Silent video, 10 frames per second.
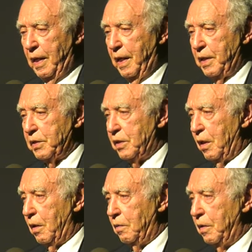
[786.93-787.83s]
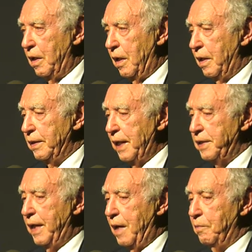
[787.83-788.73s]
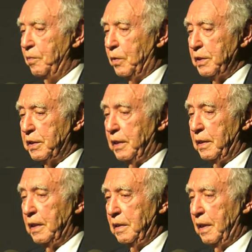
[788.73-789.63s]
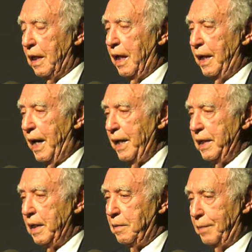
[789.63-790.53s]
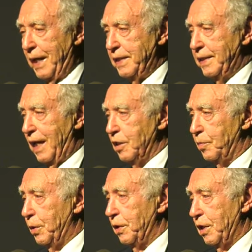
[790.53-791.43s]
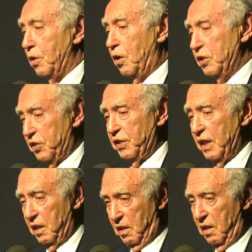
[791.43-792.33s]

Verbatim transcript: And so uh, that camp was in Hallein by Salzburg in Austria.